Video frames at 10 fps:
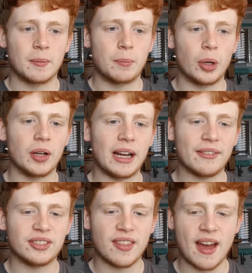But
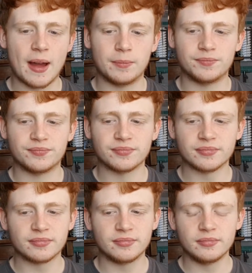after that,
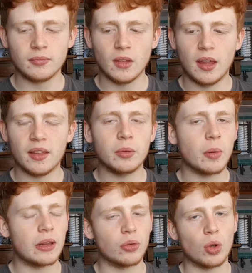I think we
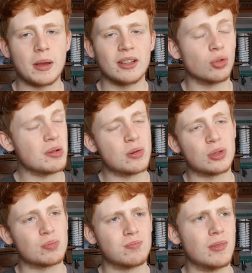went swimming. Swimming
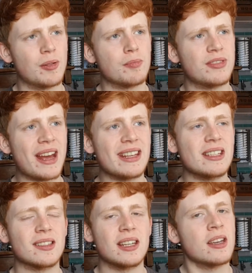was dead
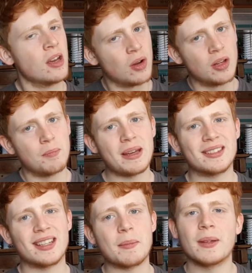easy.
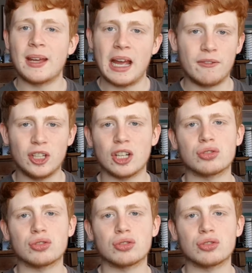Big tip, if you're not a